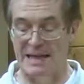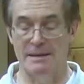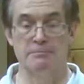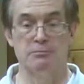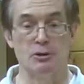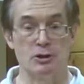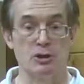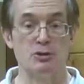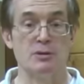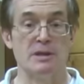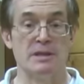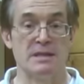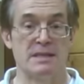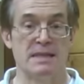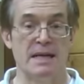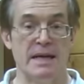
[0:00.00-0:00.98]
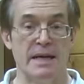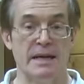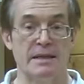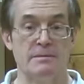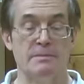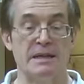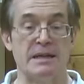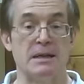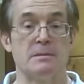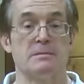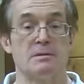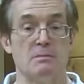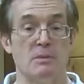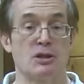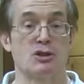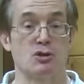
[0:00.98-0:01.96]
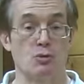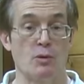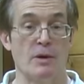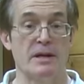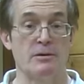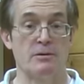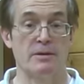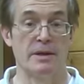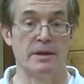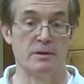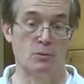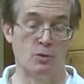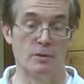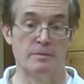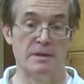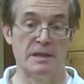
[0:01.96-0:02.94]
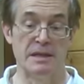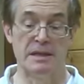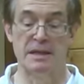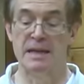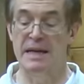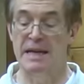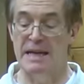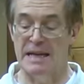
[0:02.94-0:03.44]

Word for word: amplitude inside becomes much greater than it would be